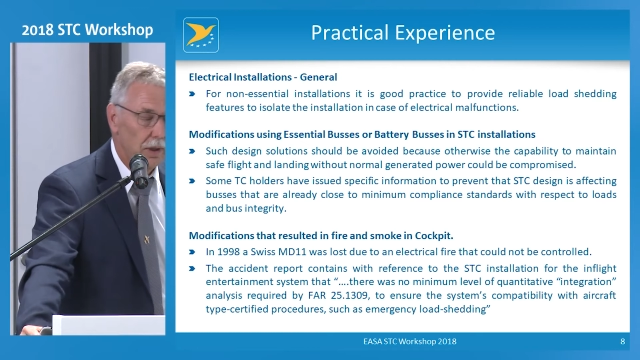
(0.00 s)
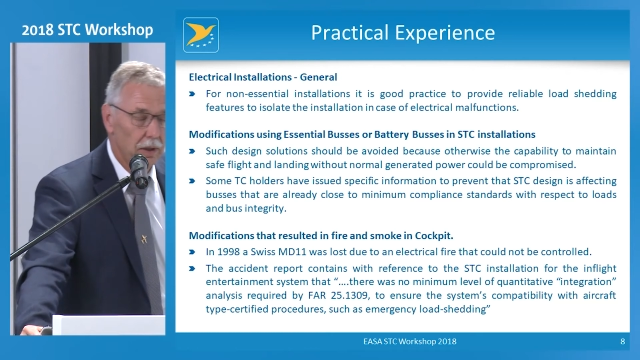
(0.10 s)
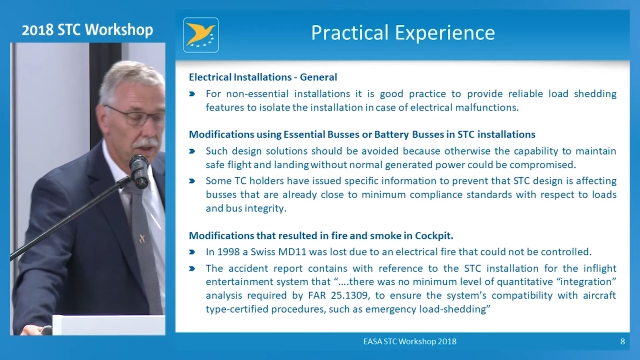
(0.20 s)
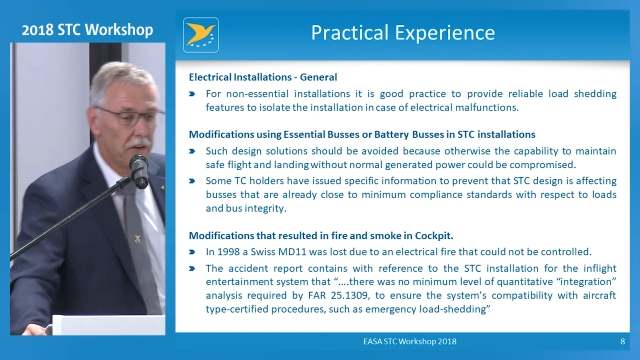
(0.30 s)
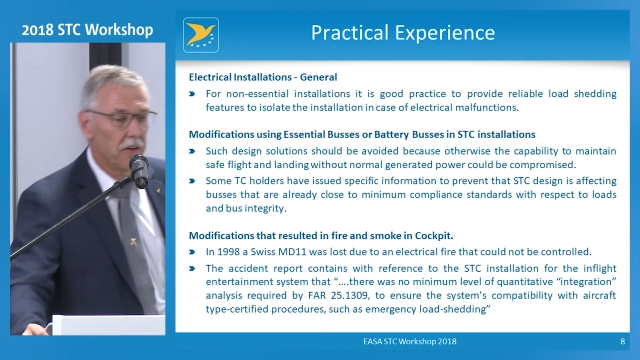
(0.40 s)

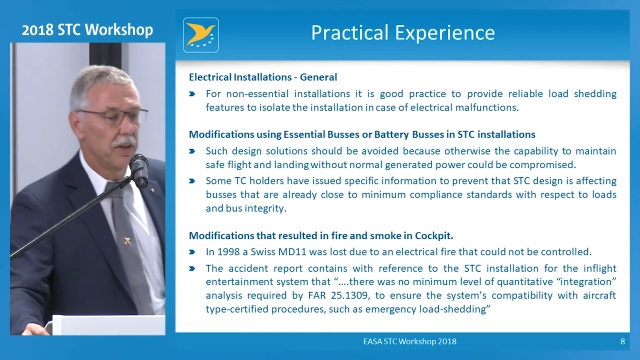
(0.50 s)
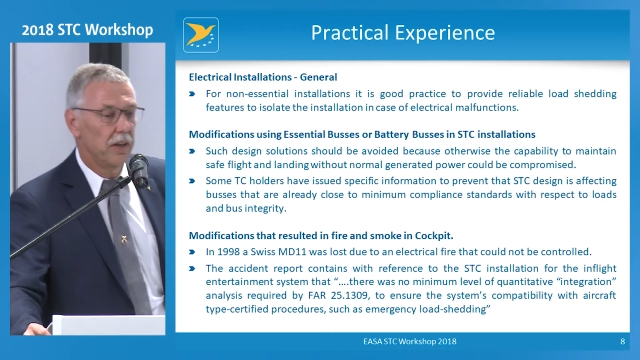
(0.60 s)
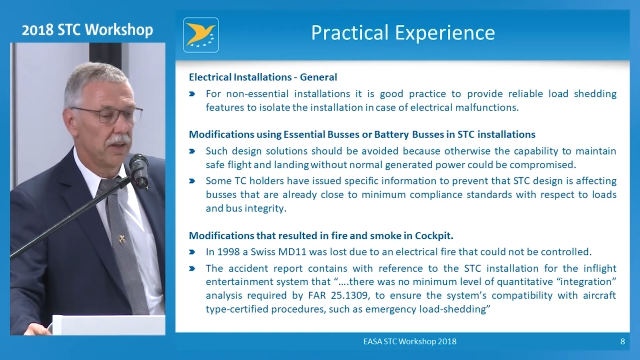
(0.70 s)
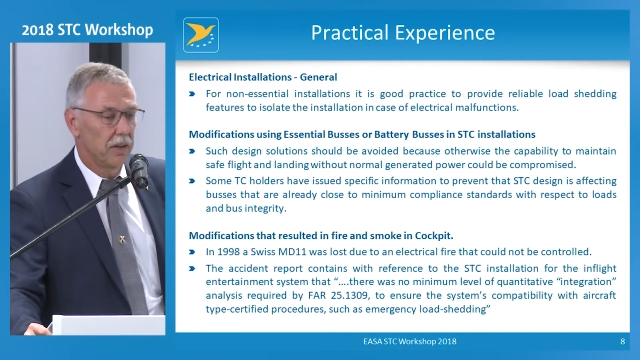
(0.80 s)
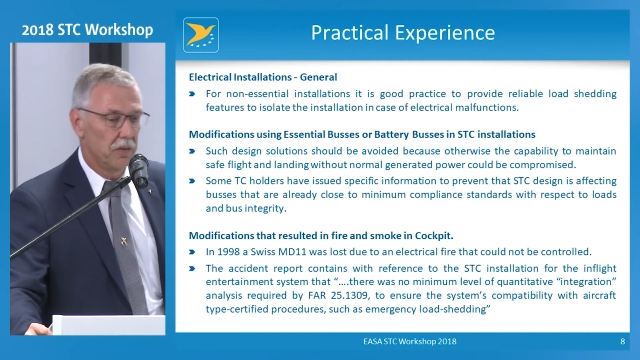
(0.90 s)
Another
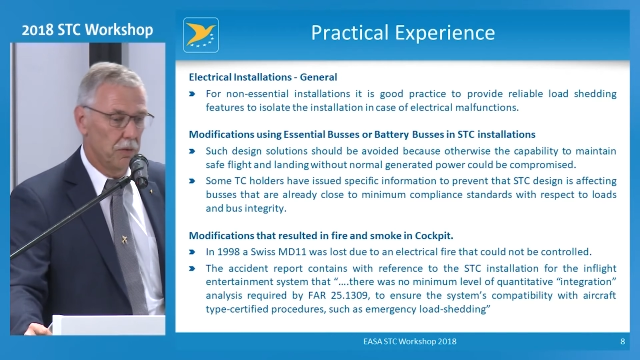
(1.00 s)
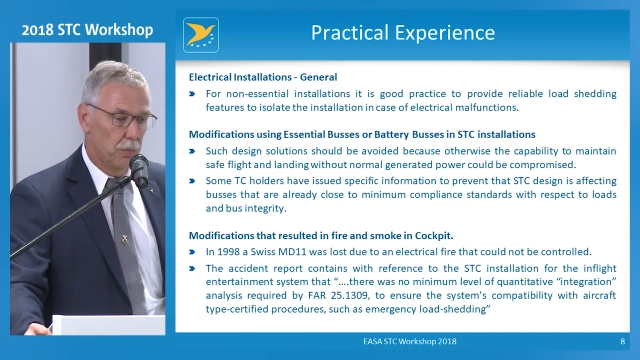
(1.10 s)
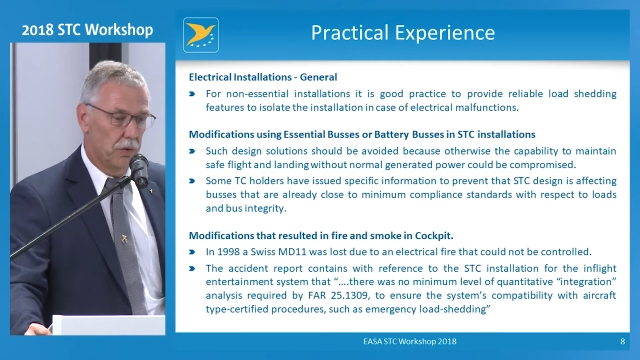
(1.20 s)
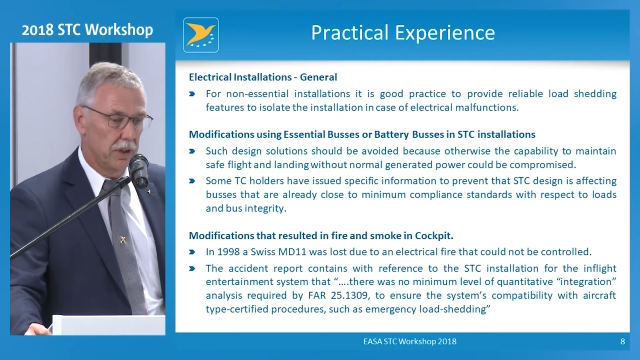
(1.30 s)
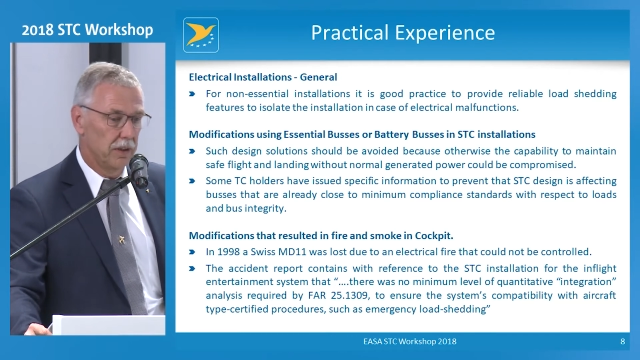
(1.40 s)
thing that is
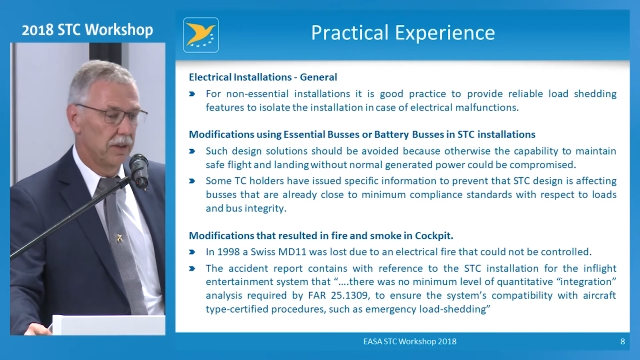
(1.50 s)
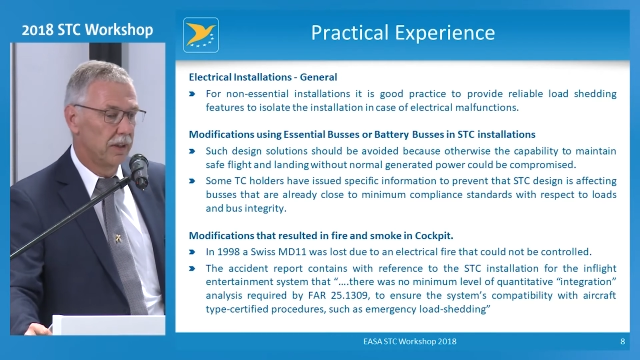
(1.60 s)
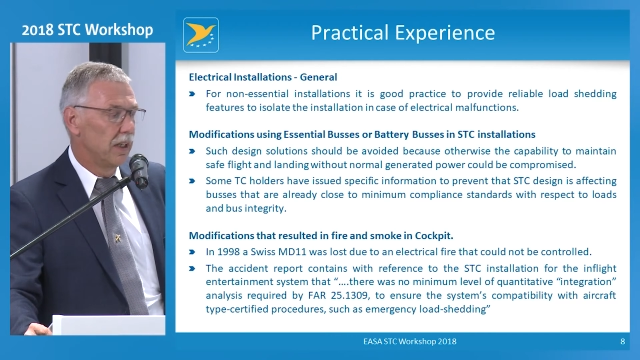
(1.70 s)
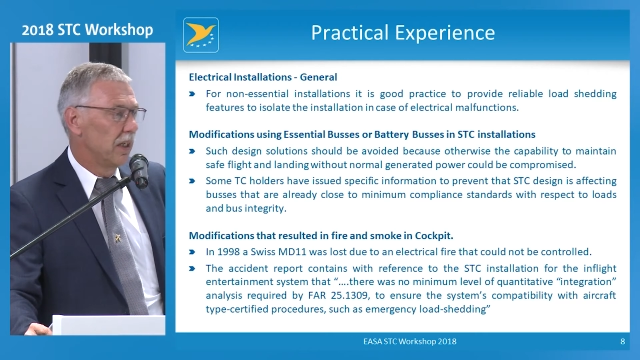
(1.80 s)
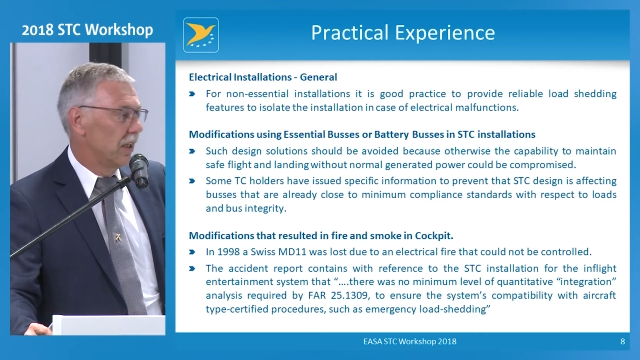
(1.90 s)
important
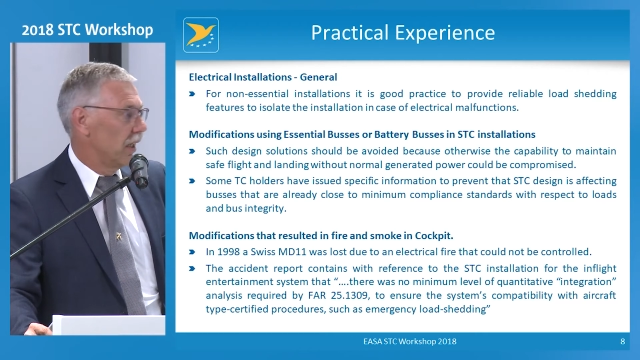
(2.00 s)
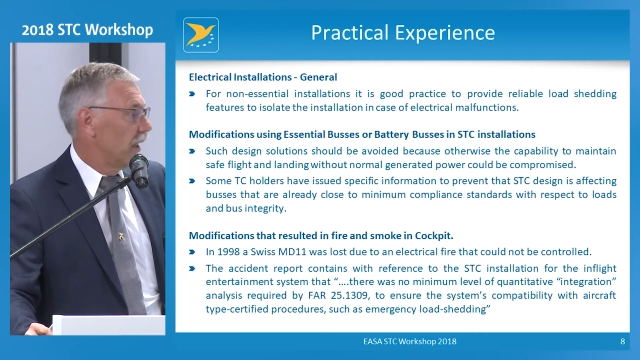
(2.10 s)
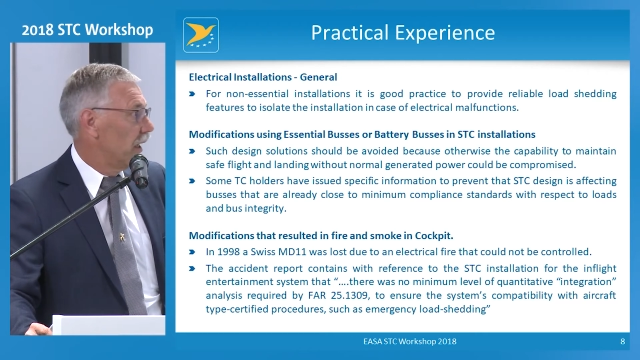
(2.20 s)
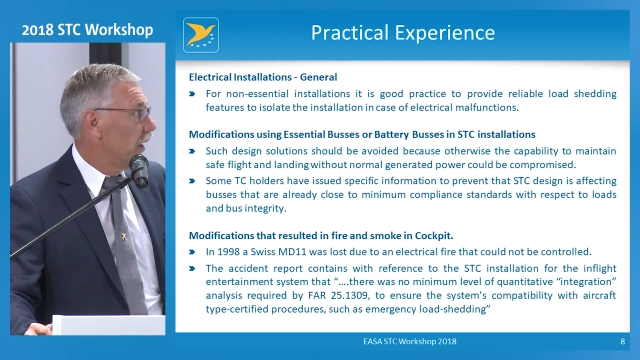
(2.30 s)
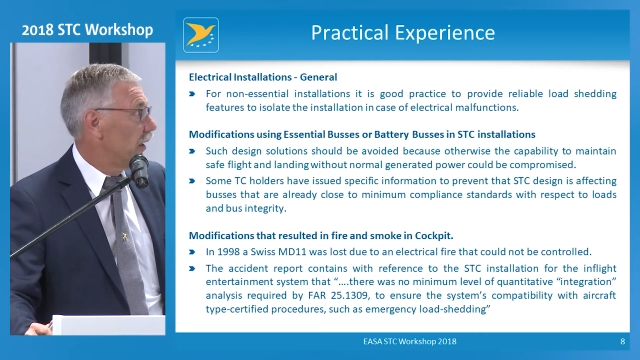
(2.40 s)

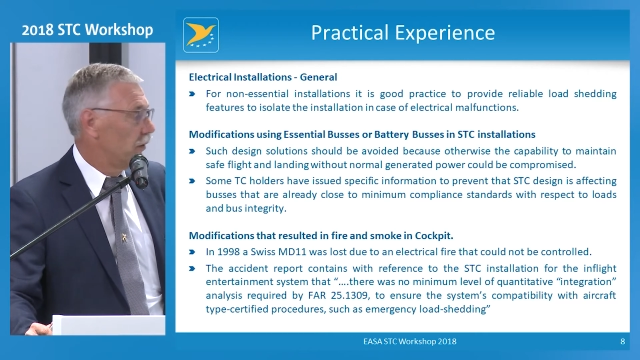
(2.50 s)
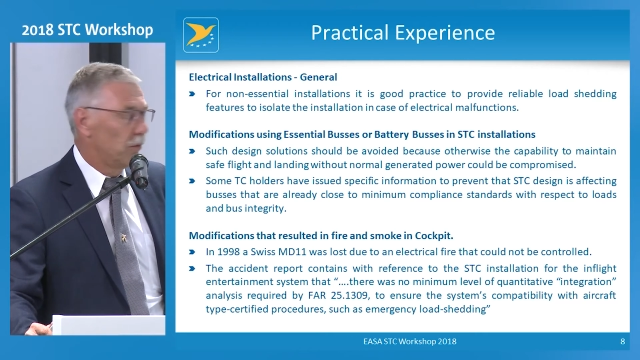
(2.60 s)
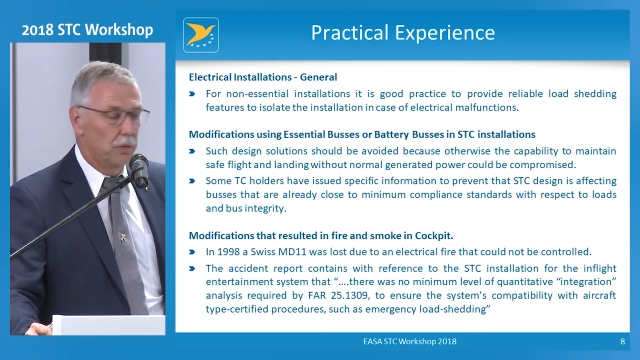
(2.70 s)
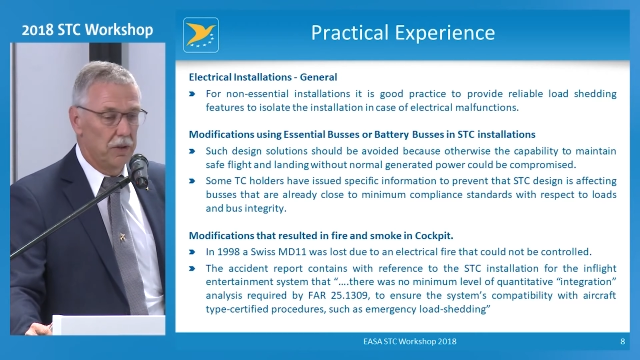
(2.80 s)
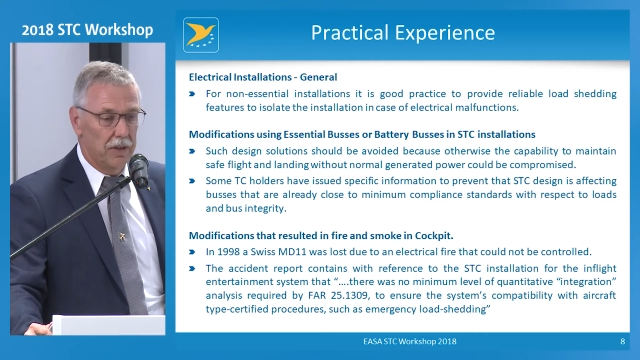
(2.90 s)

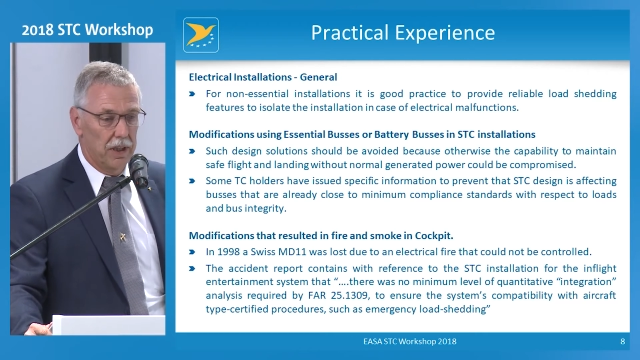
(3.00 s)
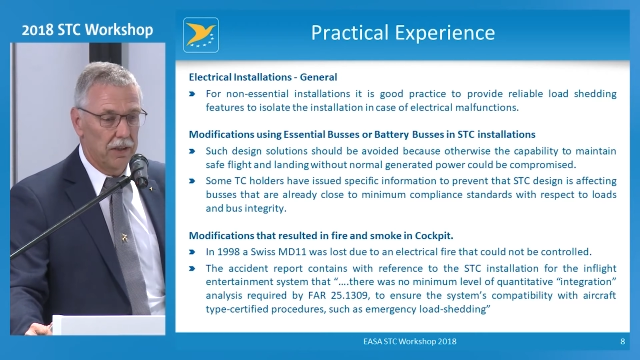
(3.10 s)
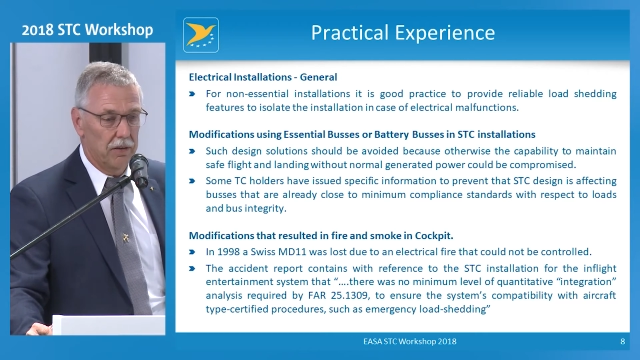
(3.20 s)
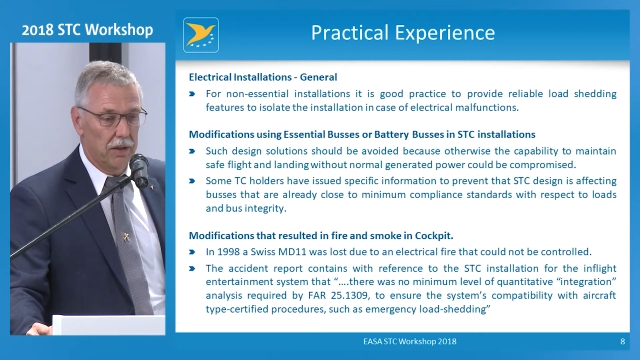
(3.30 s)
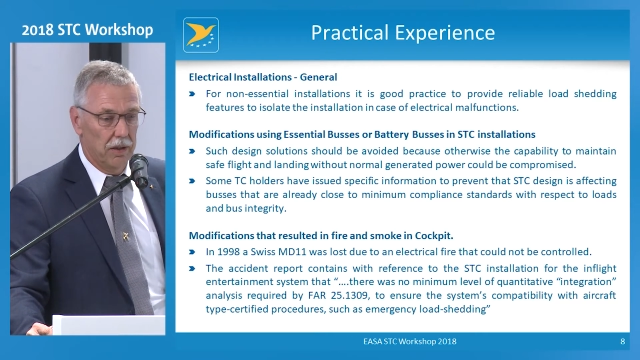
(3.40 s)
with
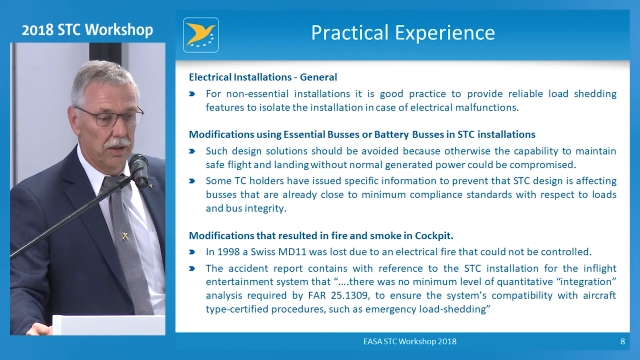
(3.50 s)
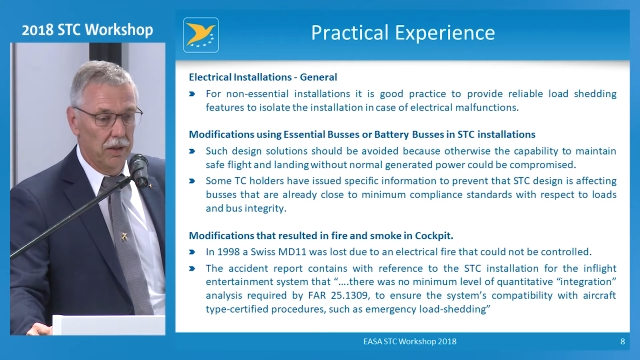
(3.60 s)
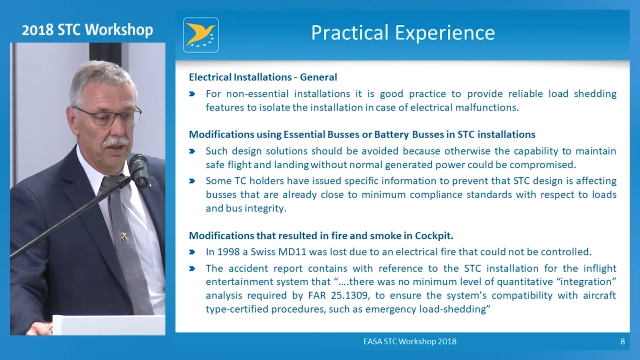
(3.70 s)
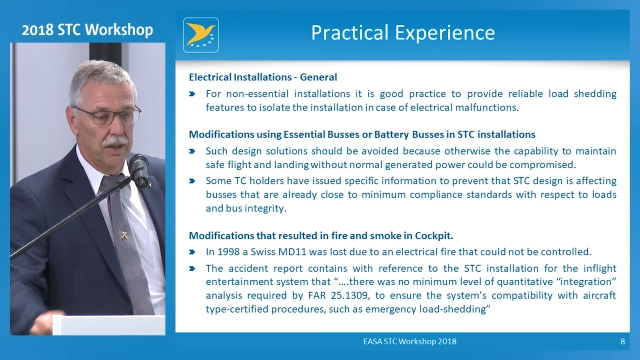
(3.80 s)
electrical